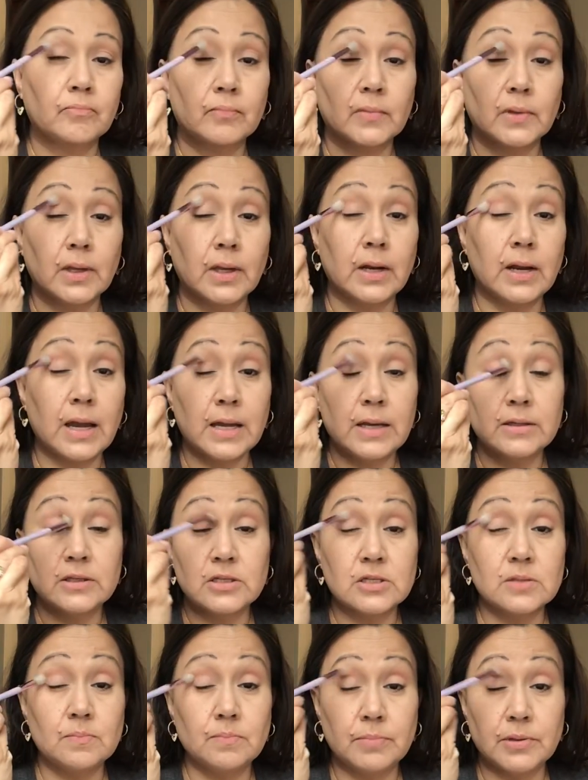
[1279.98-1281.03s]
And I
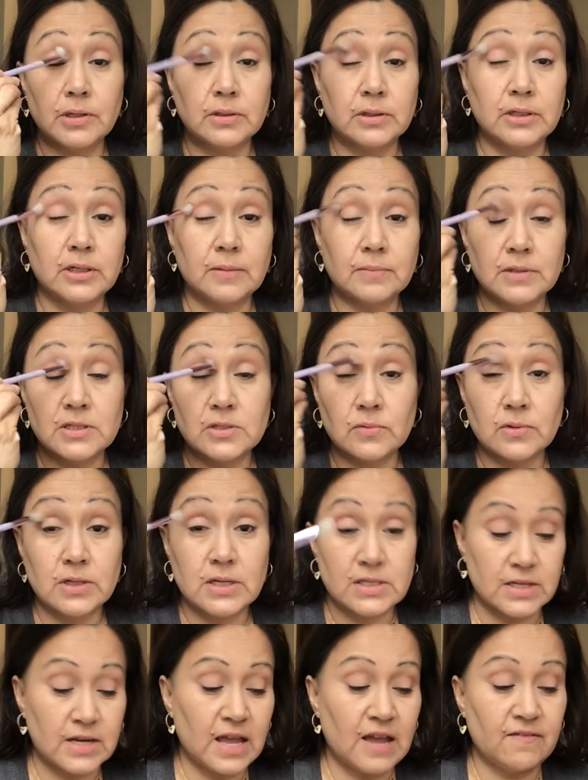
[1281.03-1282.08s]
just build it up. This one
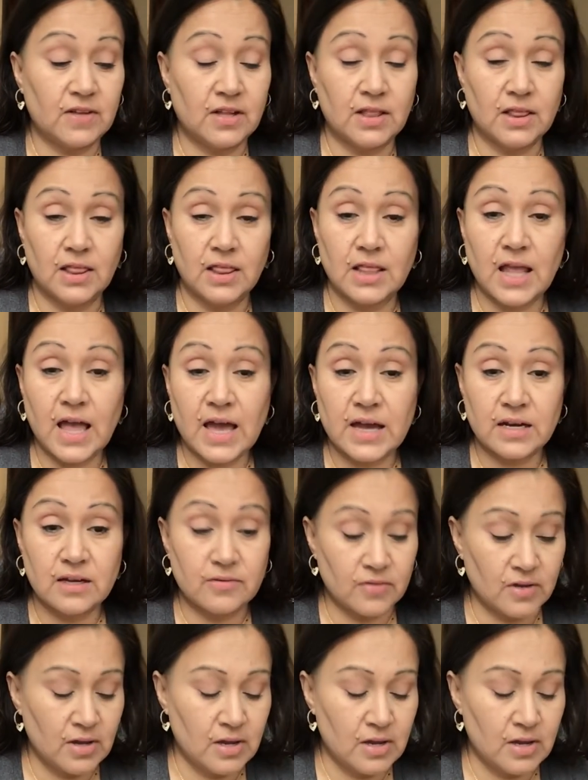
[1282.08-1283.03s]
doesn't have a lot of